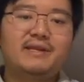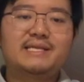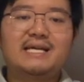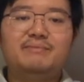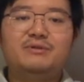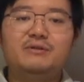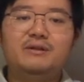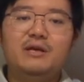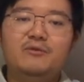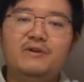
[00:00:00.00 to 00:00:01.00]
example,
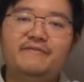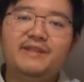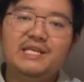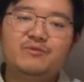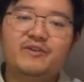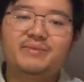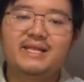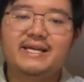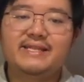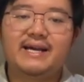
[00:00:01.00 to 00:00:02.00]
we finish with a
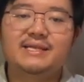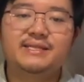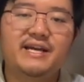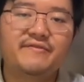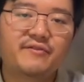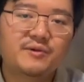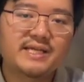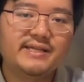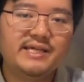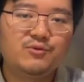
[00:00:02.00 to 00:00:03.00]
plate that has a diverse
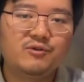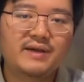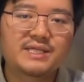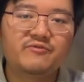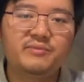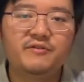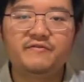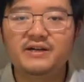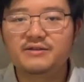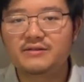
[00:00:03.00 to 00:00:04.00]
and equal mix of both
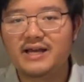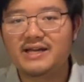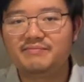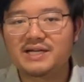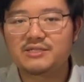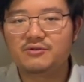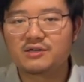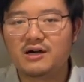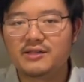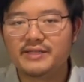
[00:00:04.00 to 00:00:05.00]
fungal and bacterial
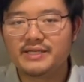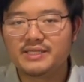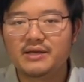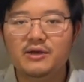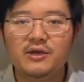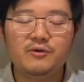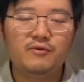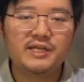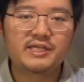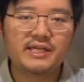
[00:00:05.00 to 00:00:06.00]
colonies,
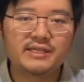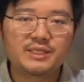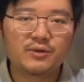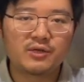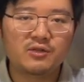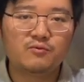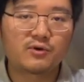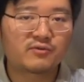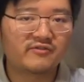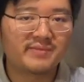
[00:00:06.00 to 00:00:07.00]
which in the soil
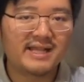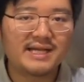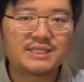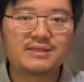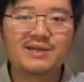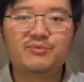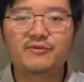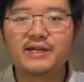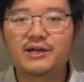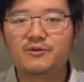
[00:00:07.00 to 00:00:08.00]
work with plants to
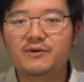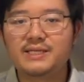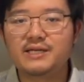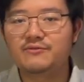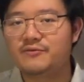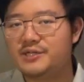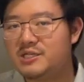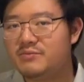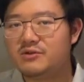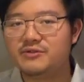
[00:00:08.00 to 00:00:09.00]
liberate otherwise
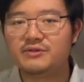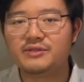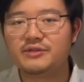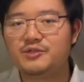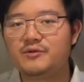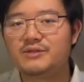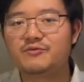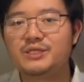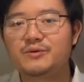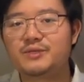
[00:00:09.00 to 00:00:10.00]
unreachable nutrient
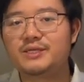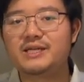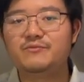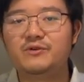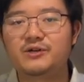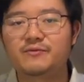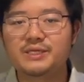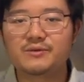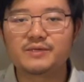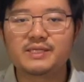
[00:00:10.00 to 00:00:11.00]
resources and water
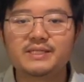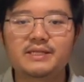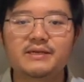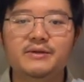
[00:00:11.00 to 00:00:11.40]
resources.